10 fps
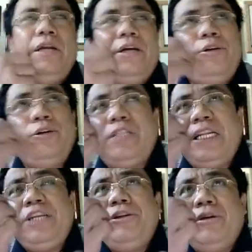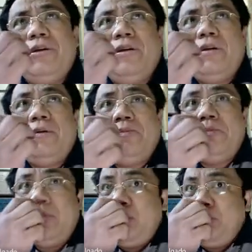Nutrition.
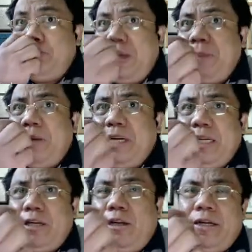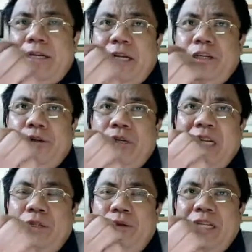Pay particular attention
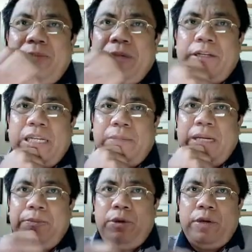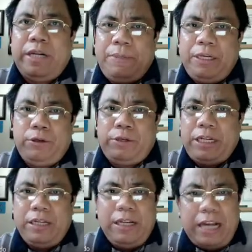into this because I believe you are having
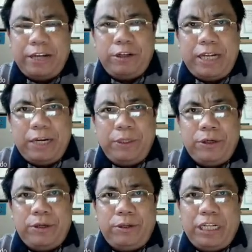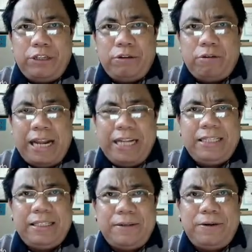nutrition. Are you done with your nutrition
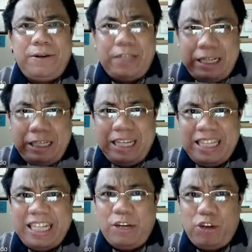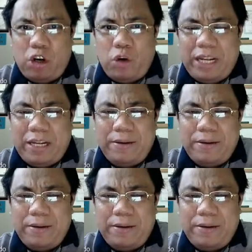class or is still ongoing?